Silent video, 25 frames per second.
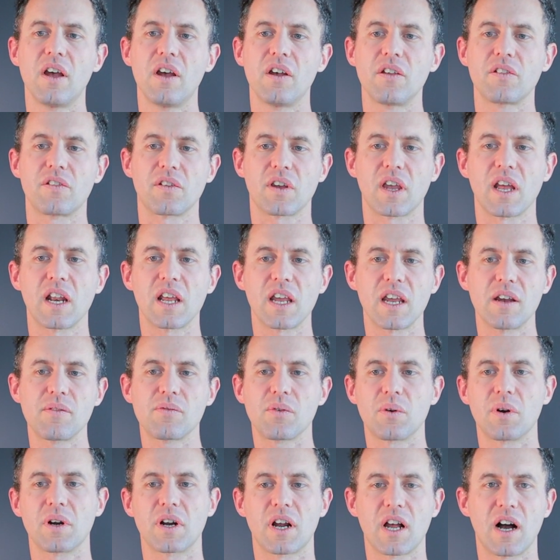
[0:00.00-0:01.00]
So getting
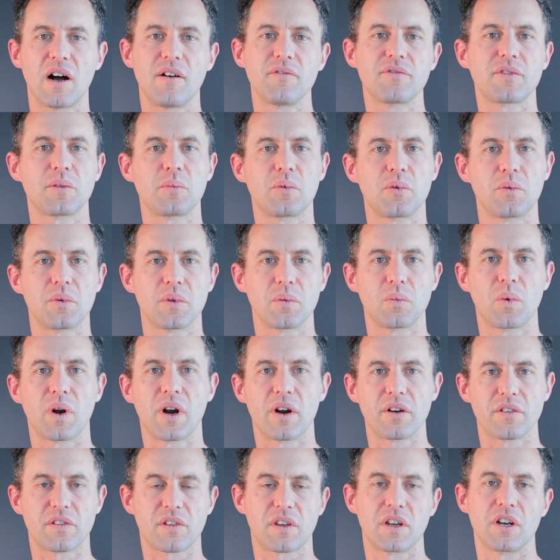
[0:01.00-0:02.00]
everyone comfortable with
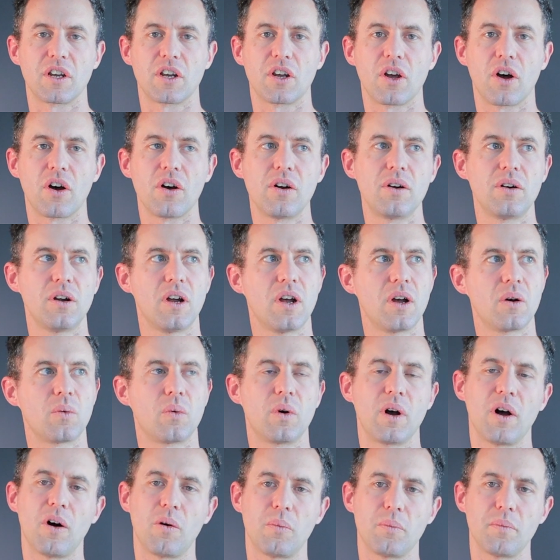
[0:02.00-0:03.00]
where it's going to go
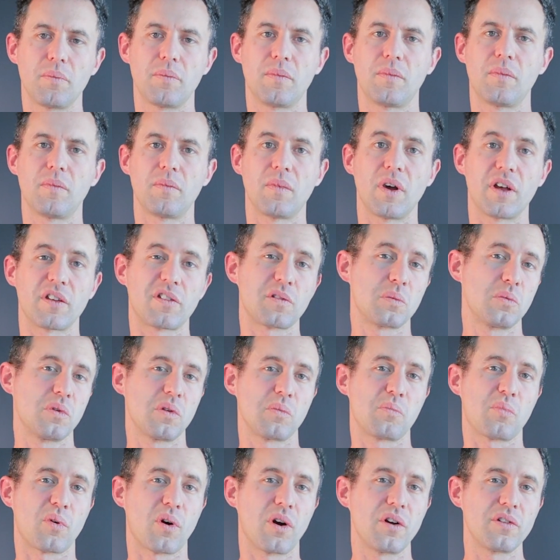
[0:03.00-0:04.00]
will help a
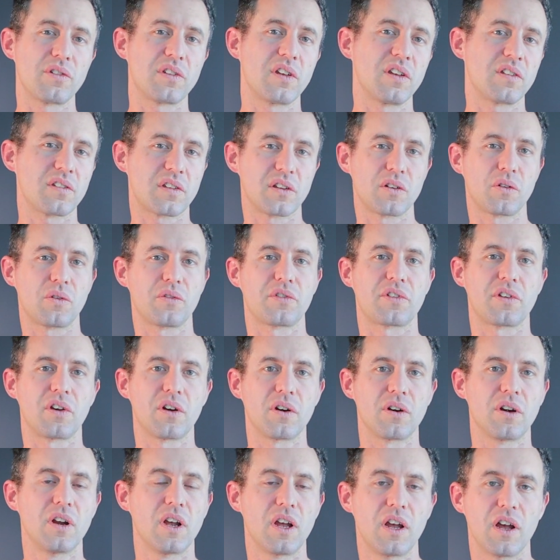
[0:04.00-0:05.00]
smoother process and
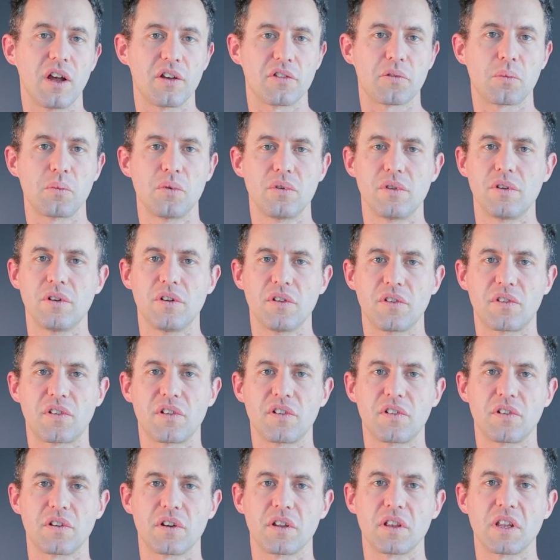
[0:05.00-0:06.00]
also a smoother
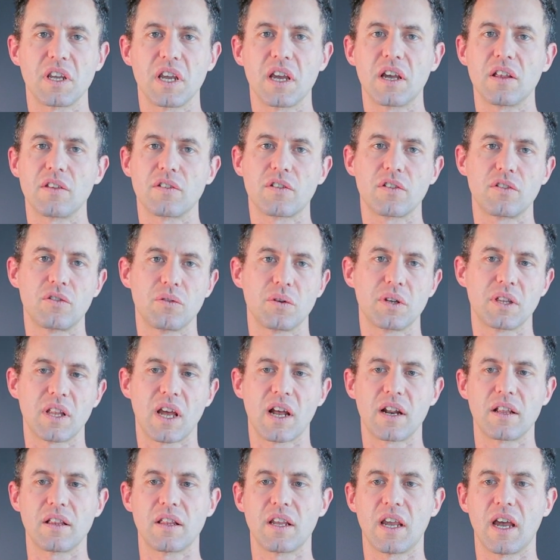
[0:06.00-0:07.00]
decision at the end. So doing
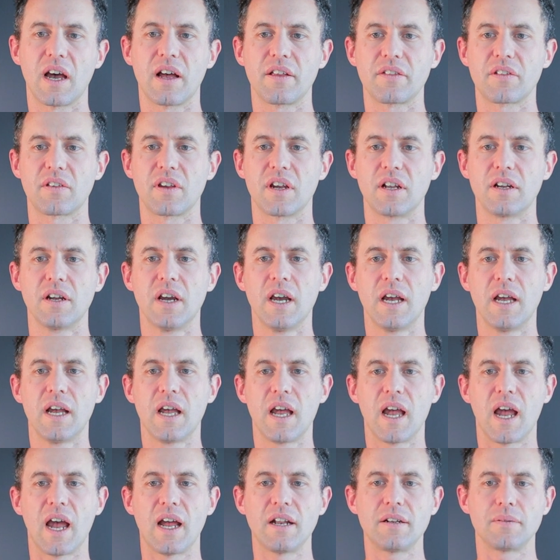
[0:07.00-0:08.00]
that at the outset.
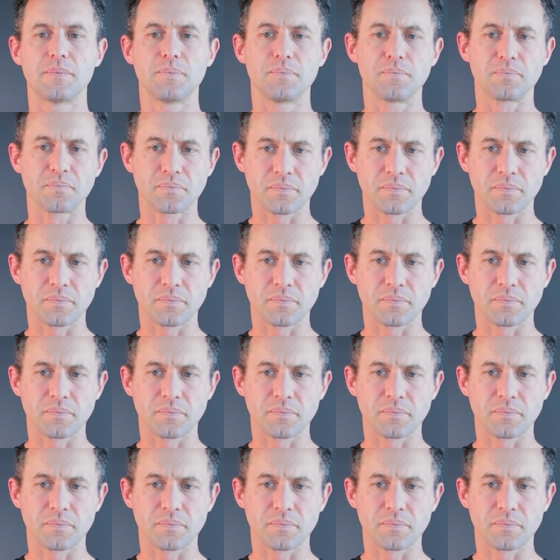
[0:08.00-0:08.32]
And